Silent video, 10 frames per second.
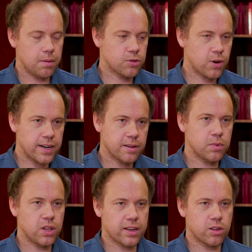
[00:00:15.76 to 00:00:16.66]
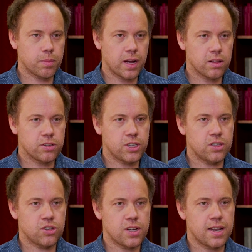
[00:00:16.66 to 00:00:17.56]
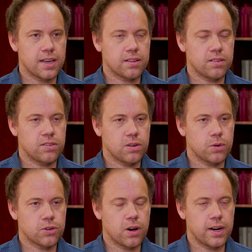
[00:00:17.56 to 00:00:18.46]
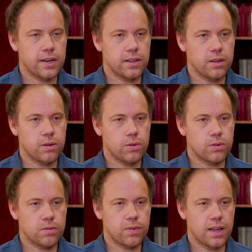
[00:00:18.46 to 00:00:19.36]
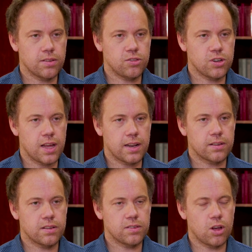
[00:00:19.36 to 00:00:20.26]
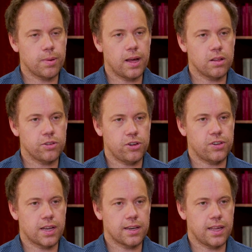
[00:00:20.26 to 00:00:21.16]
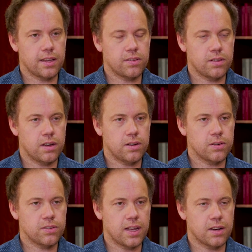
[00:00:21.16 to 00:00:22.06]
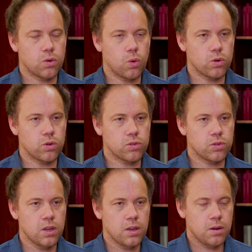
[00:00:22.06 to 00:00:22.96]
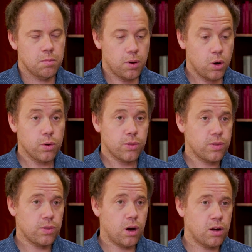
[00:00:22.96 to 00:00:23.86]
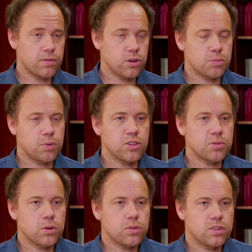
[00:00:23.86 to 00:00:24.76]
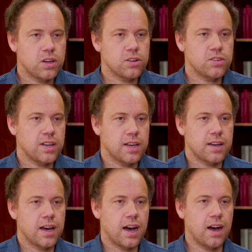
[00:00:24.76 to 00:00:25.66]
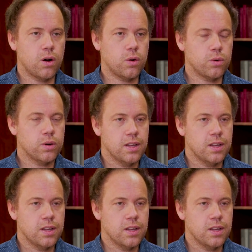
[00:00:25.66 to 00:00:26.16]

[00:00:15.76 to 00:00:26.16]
I'm trained in molecular biology and genetics, and so we're trying to use advanced genetics and cell biology techniques to understand corals, both on first principles to understand how